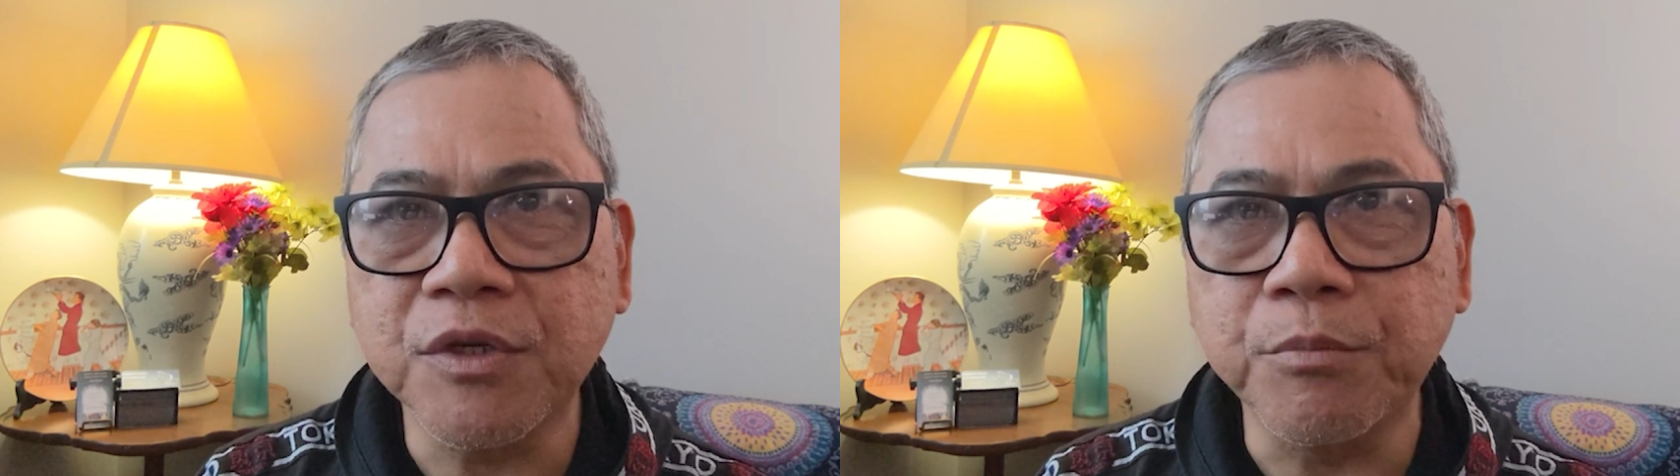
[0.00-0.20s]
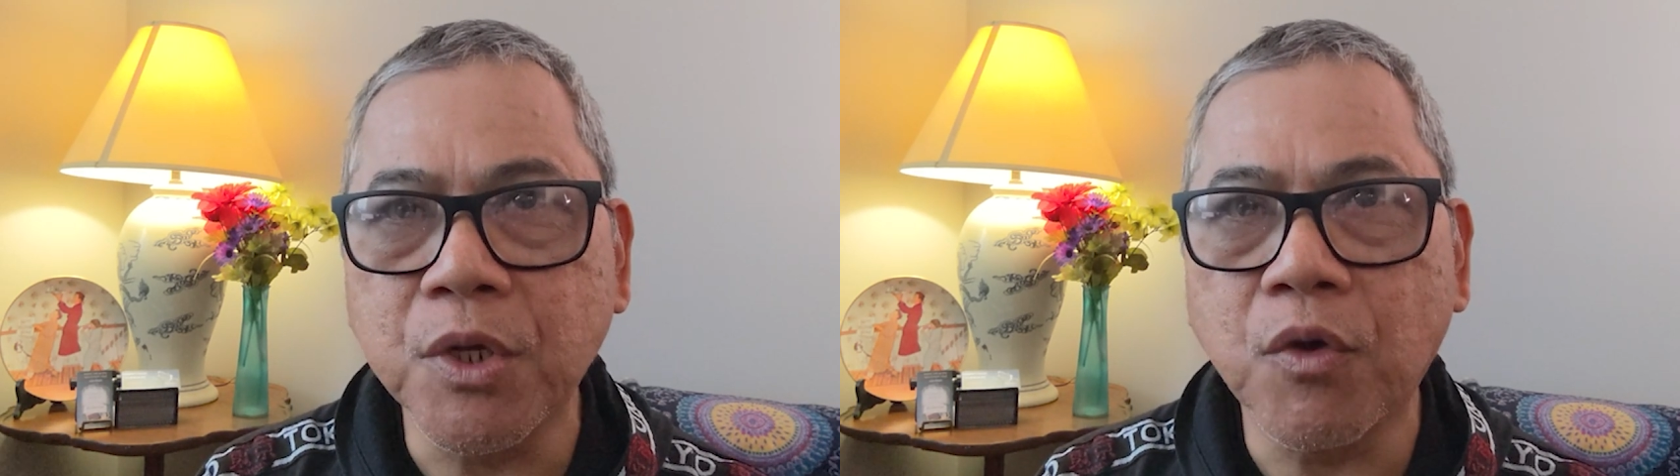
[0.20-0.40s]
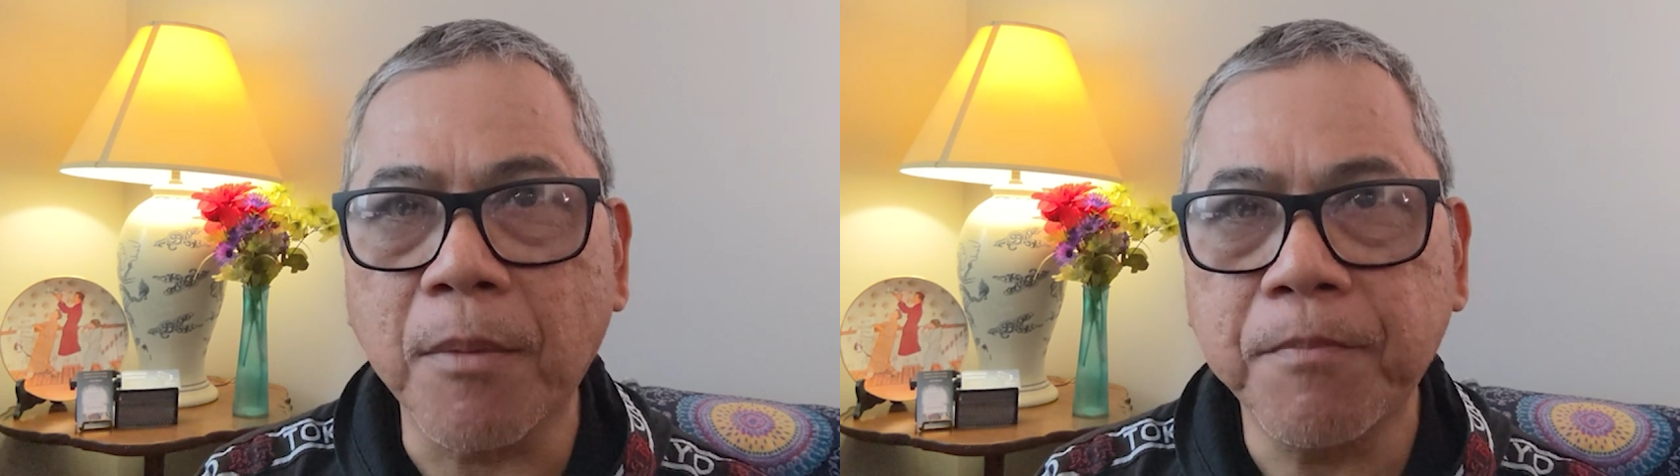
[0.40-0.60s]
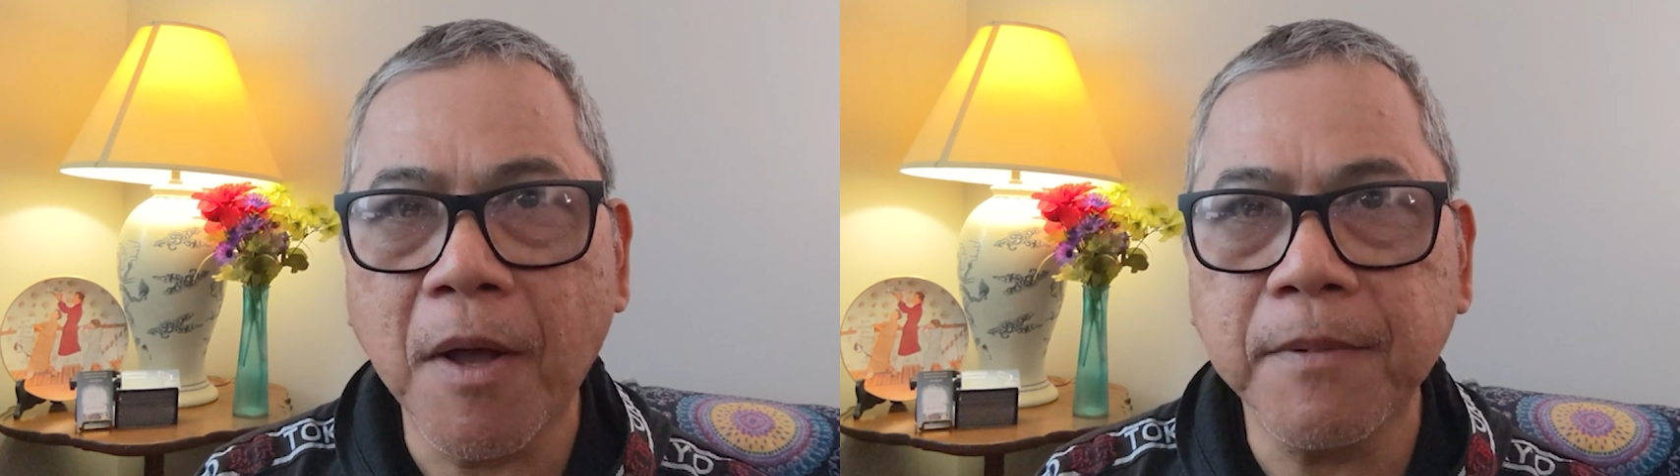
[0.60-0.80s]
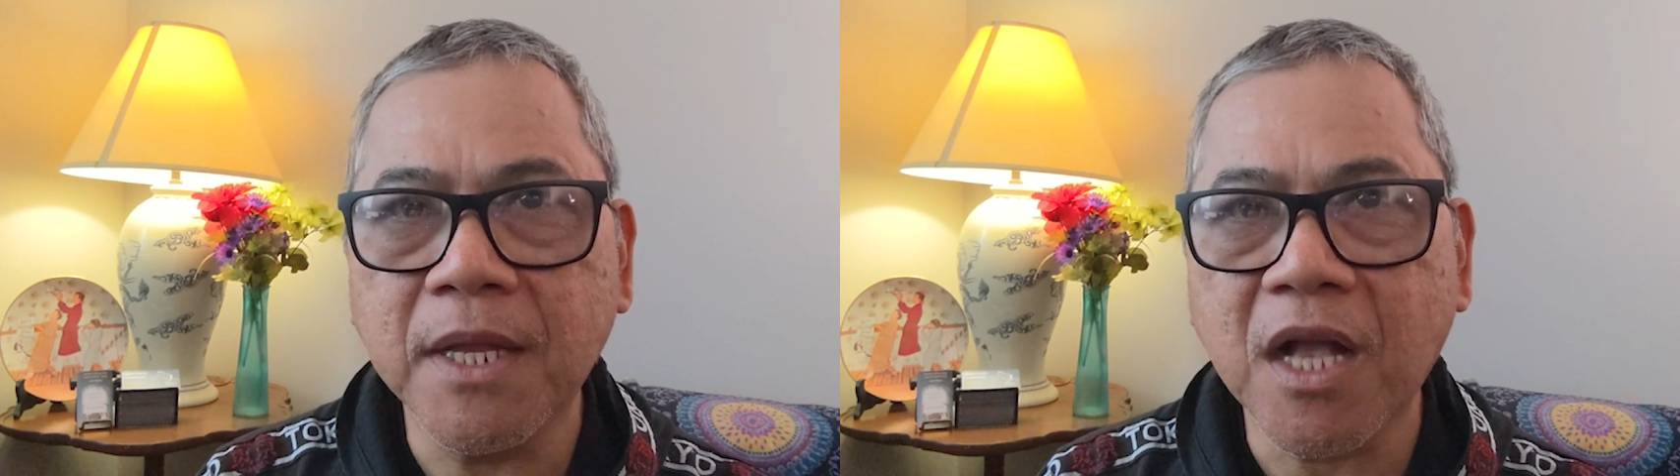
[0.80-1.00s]
to build a
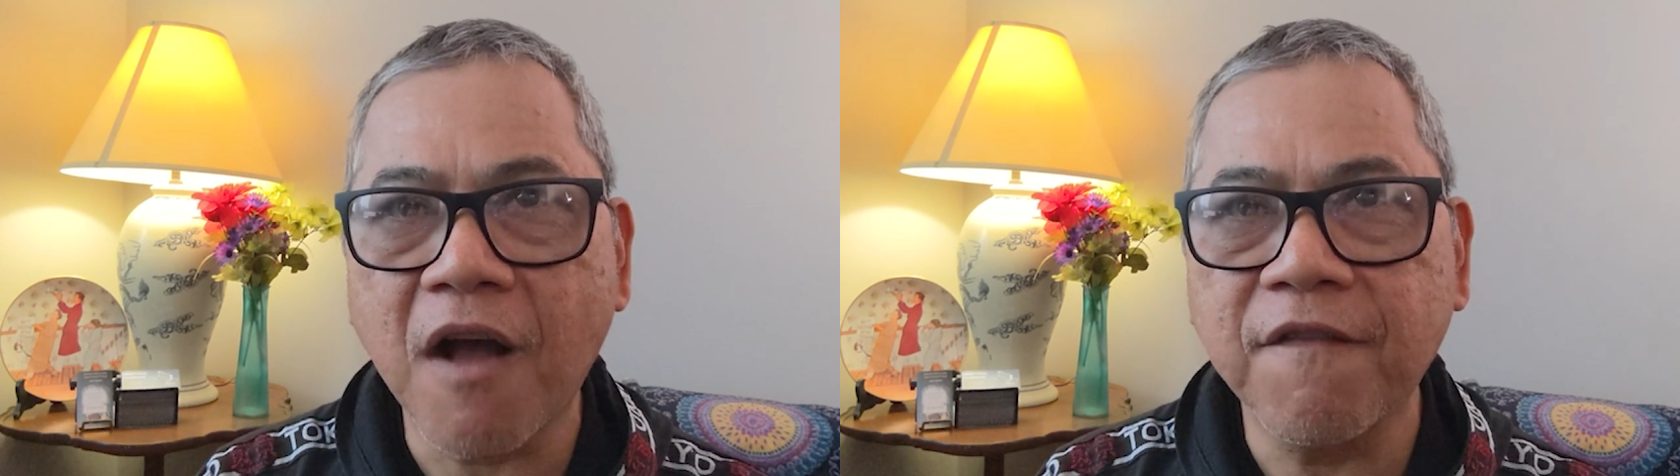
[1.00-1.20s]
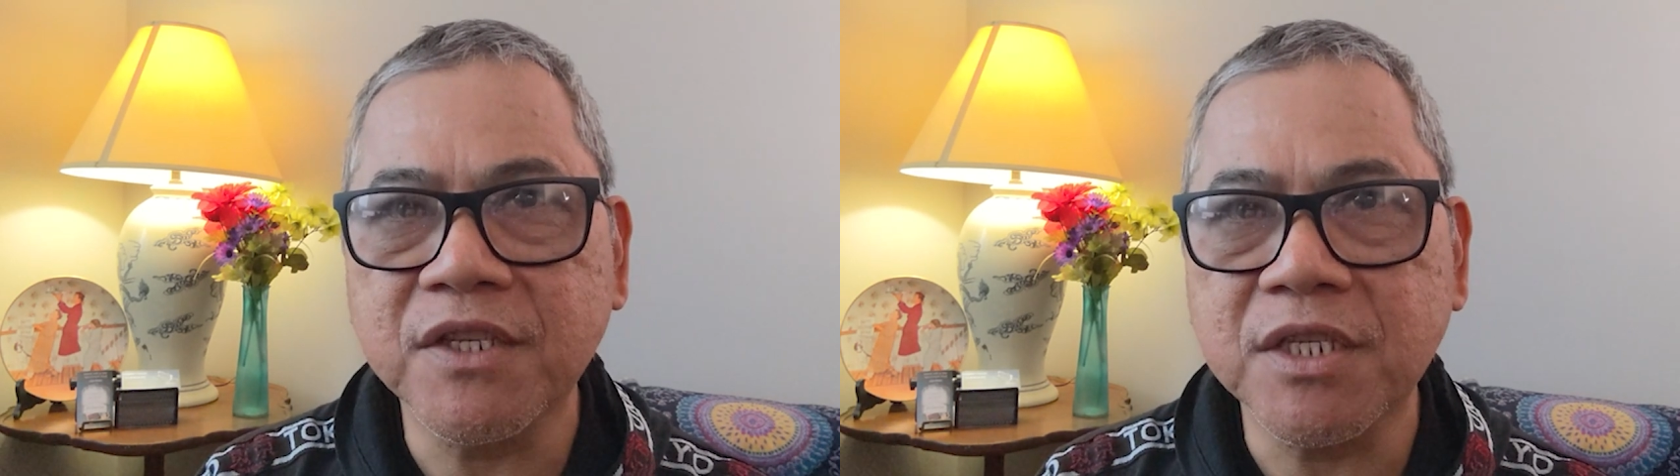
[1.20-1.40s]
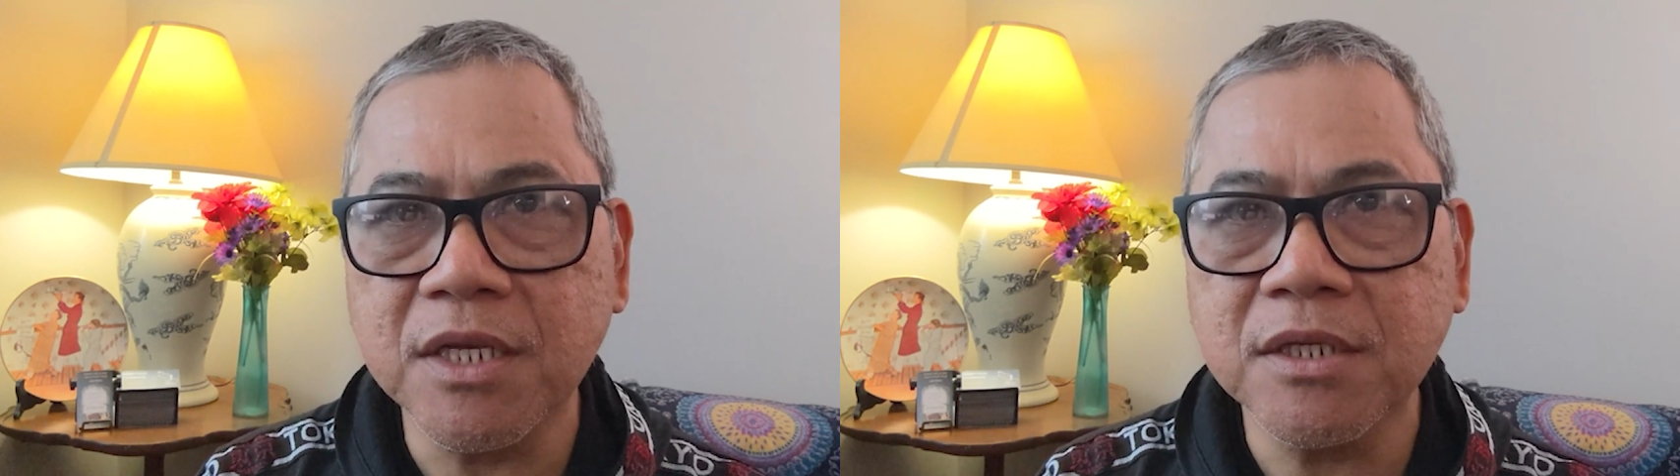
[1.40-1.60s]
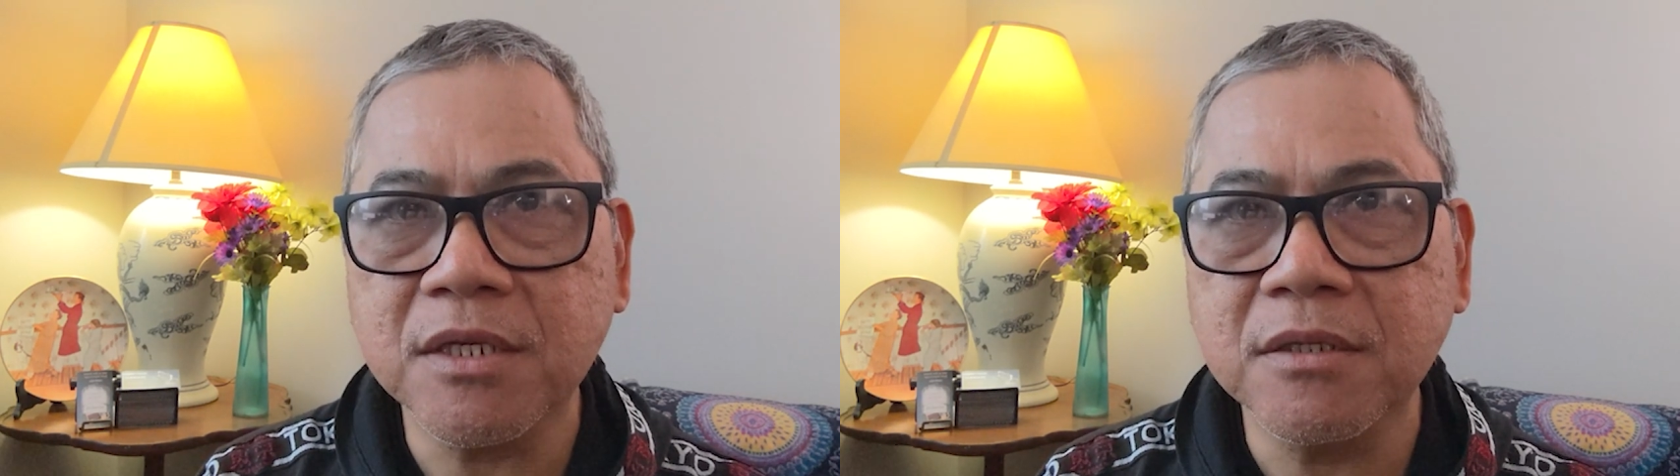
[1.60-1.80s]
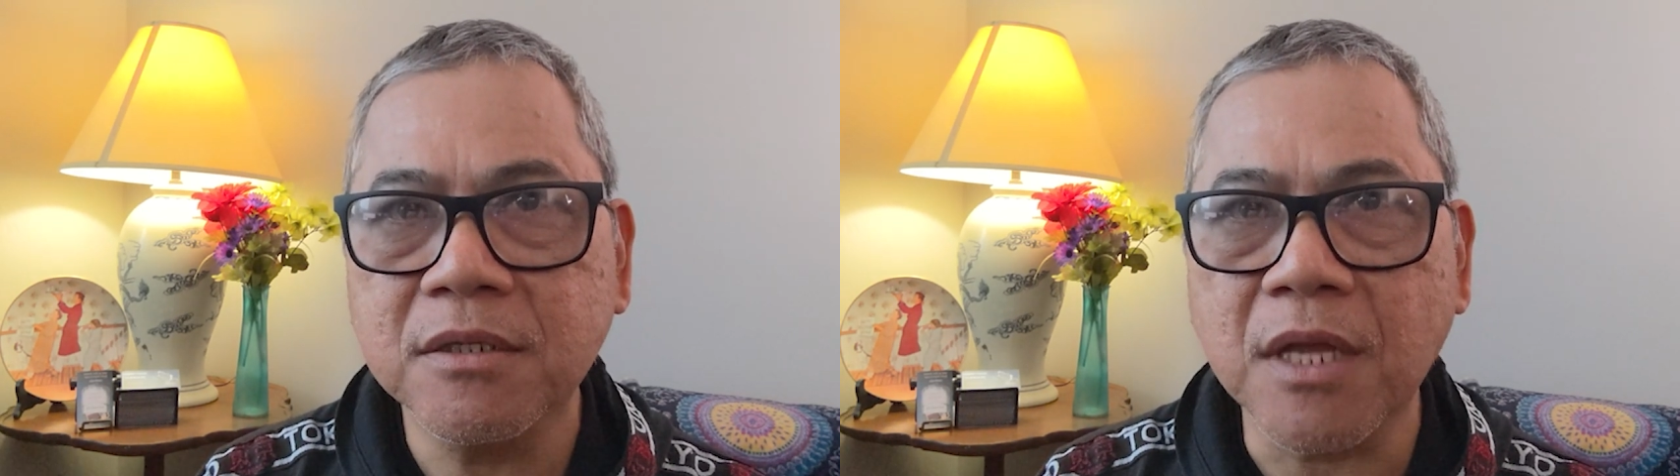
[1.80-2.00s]
public
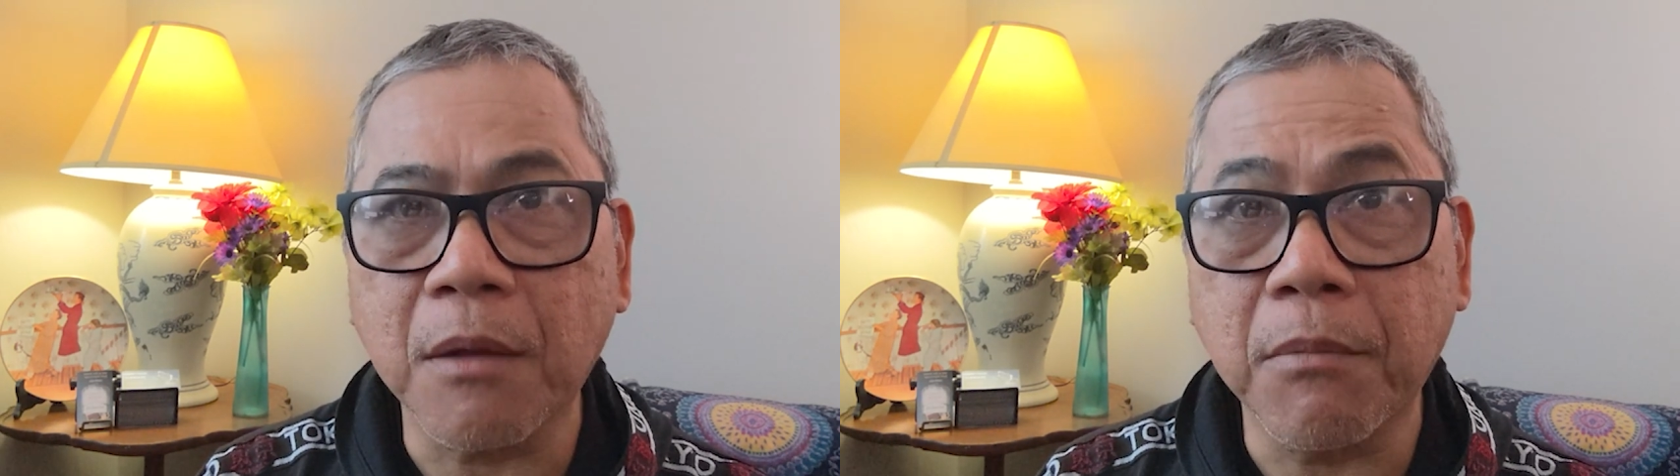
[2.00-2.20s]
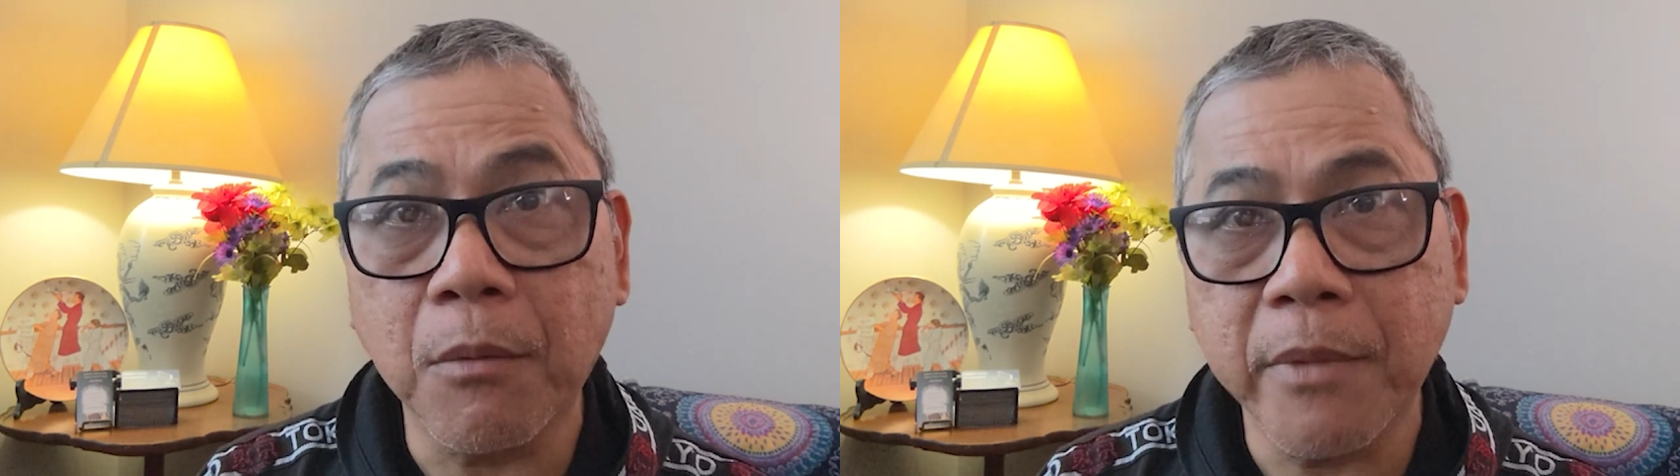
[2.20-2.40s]
conversation about